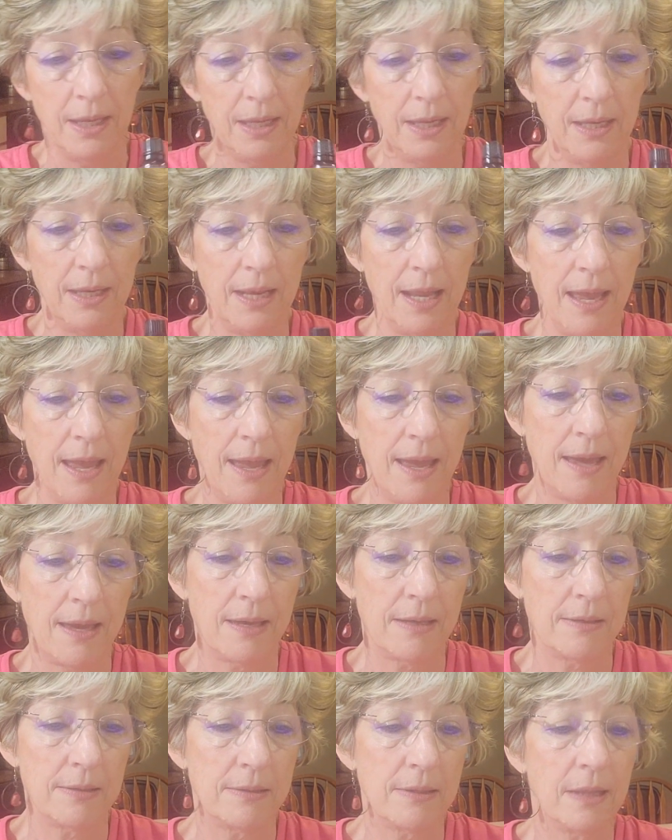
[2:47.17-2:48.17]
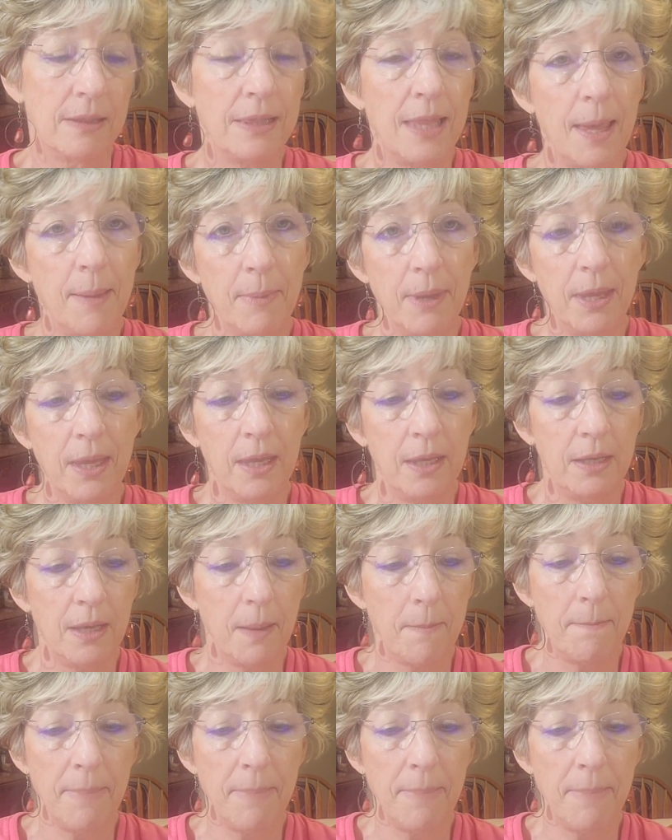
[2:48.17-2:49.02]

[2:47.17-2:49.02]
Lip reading: It has lemon,